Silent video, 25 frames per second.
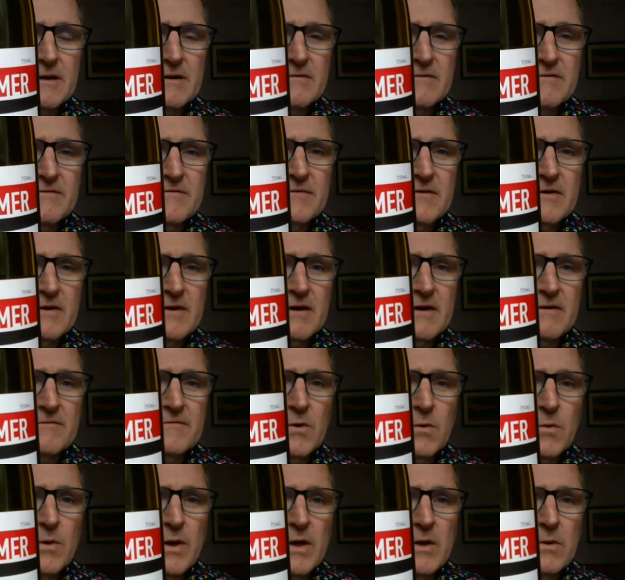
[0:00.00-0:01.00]
of
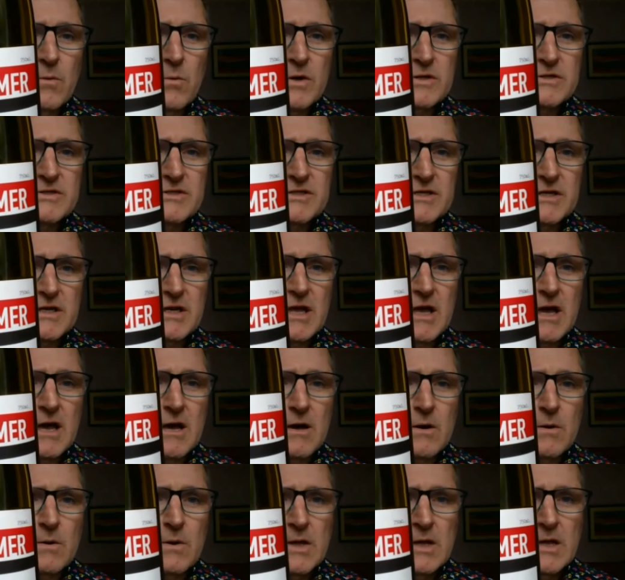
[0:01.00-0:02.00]
the way one should
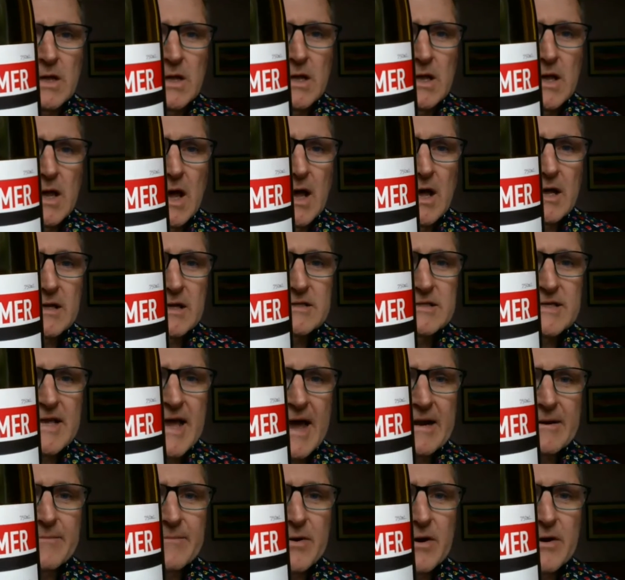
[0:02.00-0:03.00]
go.
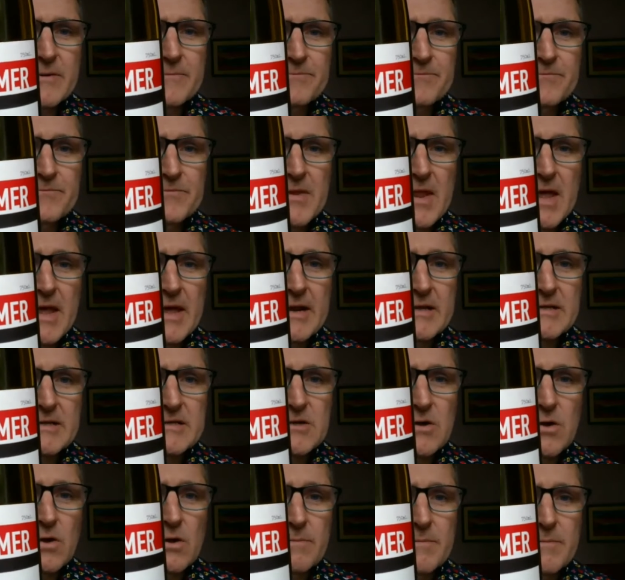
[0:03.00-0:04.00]
Tatomer, and it's
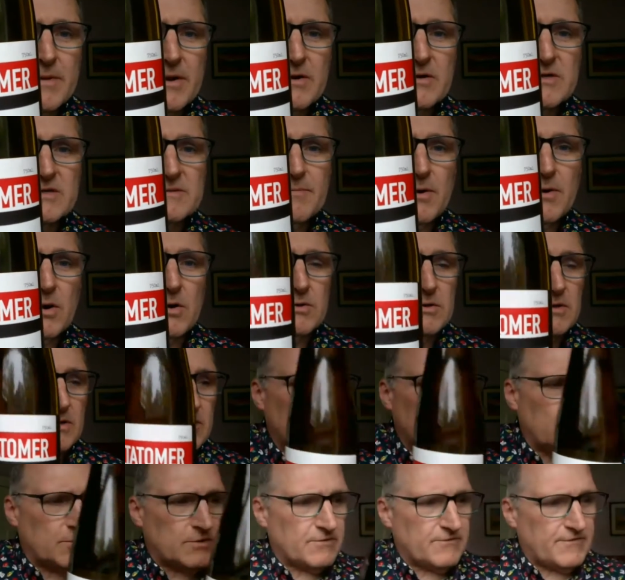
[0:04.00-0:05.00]
called Meersboden
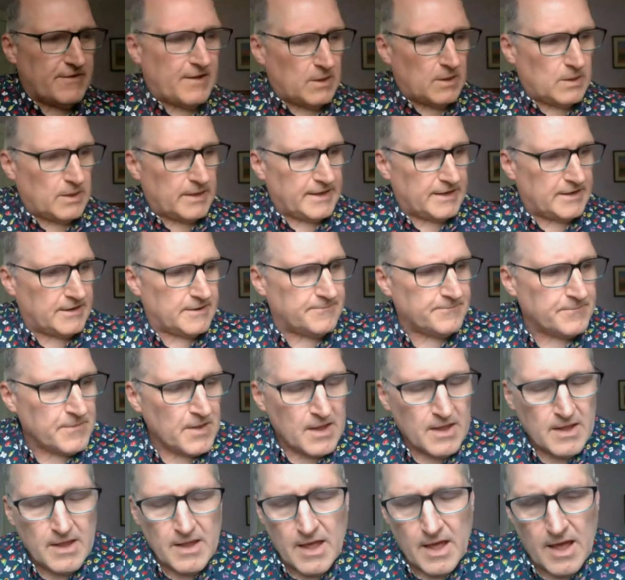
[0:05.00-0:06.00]
Gruner Veltliner.
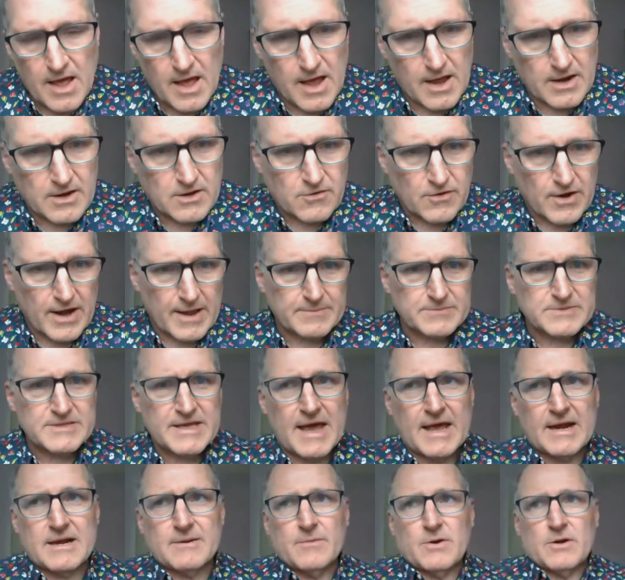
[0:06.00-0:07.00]
Graham
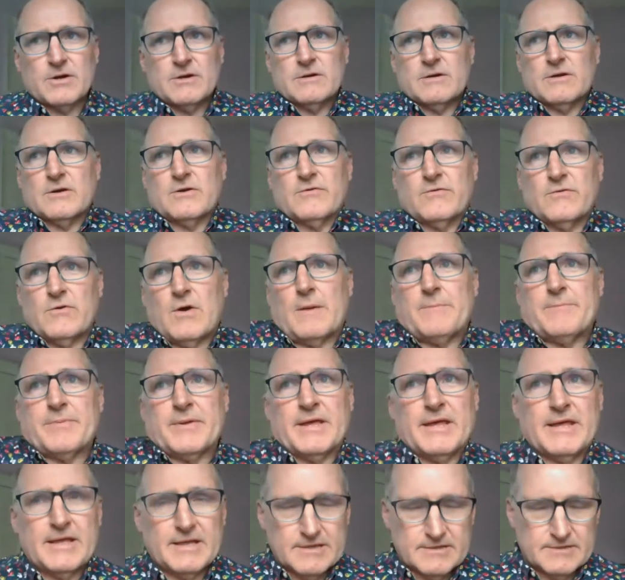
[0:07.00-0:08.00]
Tatomer grew up
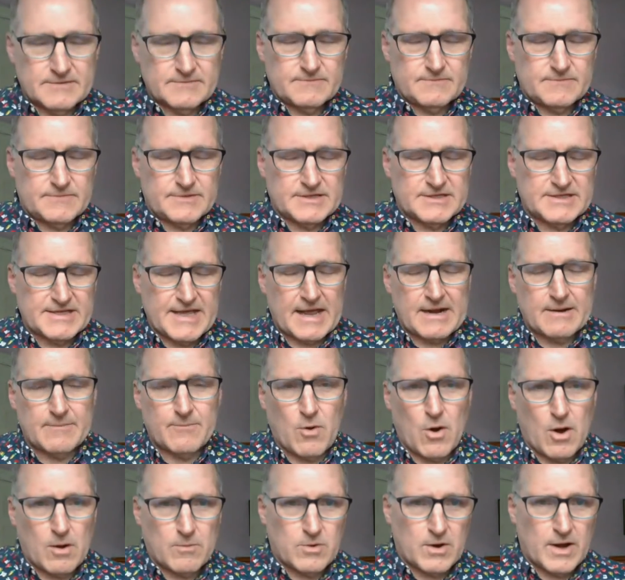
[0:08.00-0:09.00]
in Santa
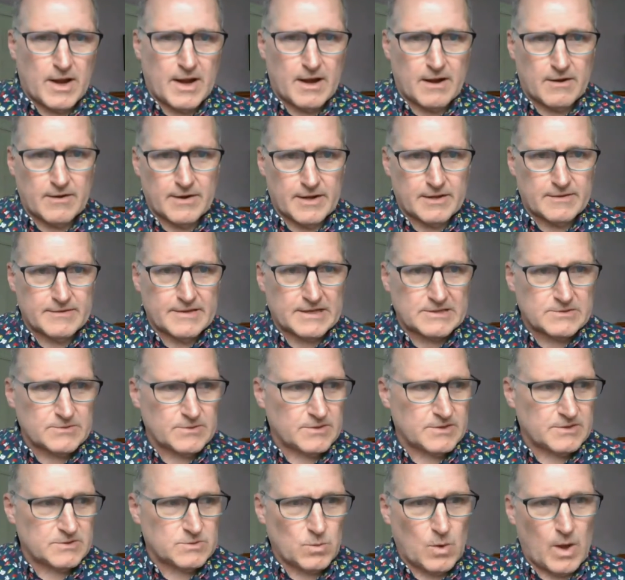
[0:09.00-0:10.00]
Barbara area, and that's
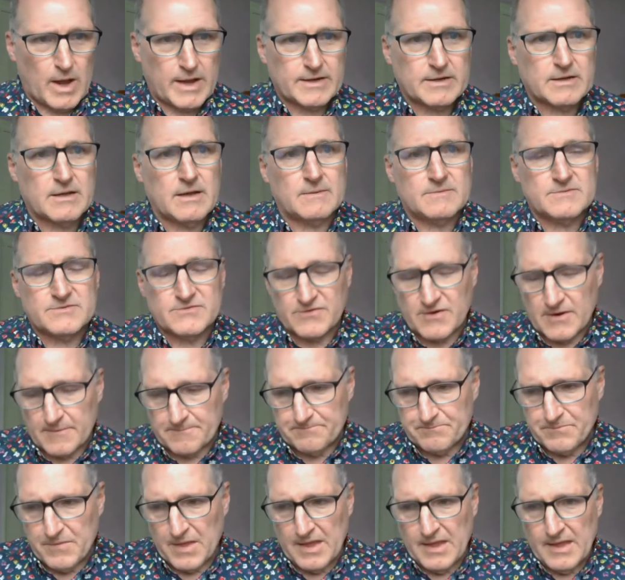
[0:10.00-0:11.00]
where this wine comes
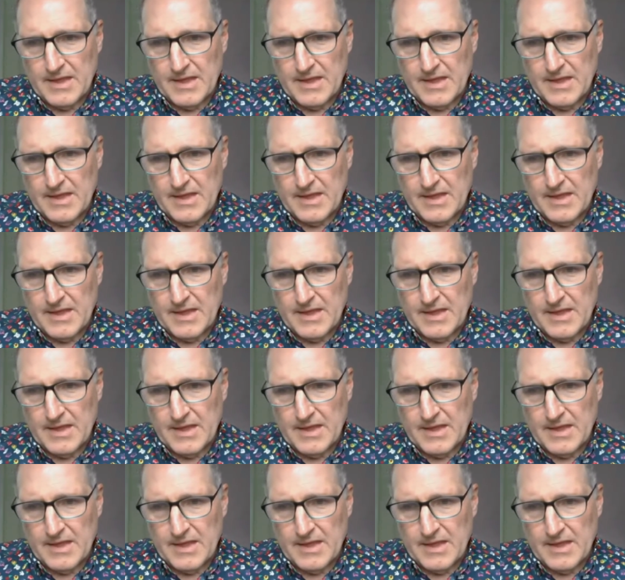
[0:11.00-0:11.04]
from.